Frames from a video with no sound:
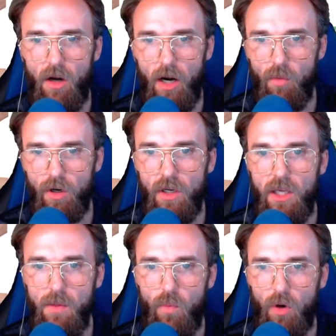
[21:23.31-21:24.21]
All right, we're gonna
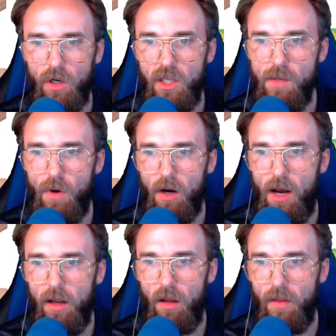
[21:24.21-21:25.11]
keep we're gonna keep our
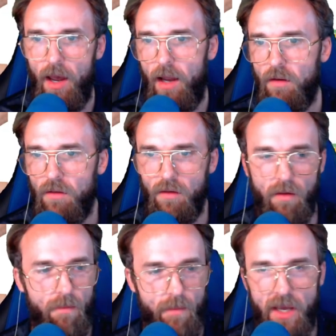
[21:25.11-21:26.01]
eye on that.
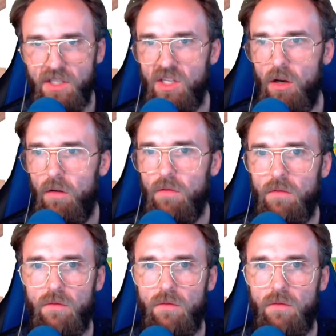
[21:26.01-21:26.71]
Mezo.